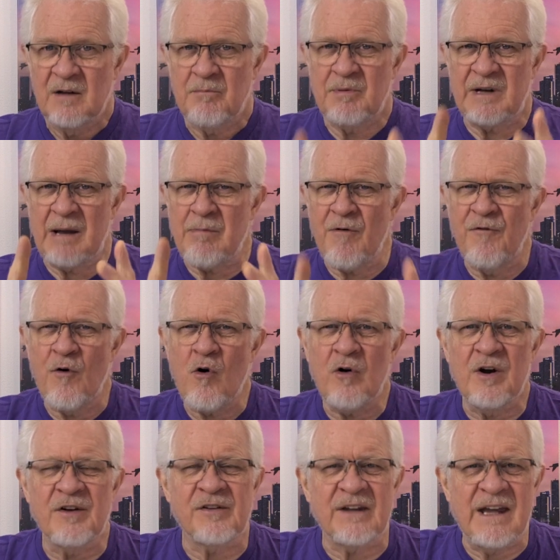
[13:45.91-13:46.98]
but number four
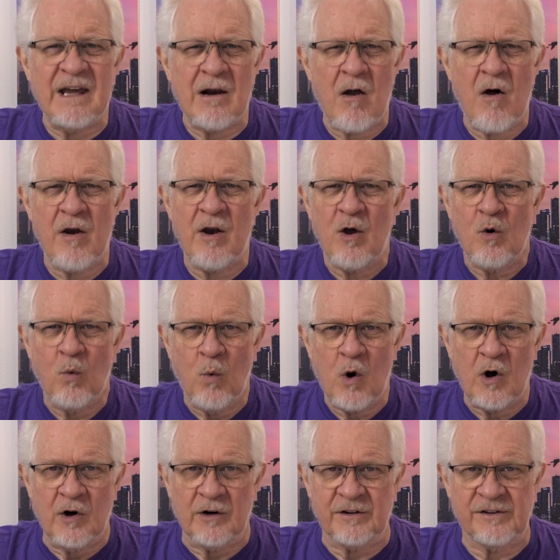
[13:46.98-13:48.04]
is Elon
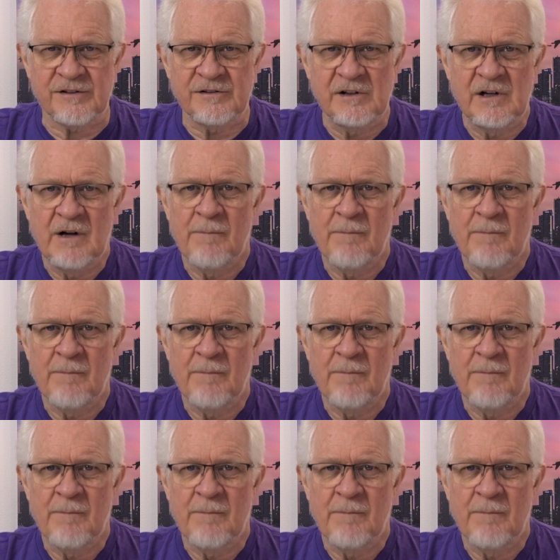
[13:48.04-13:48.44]
works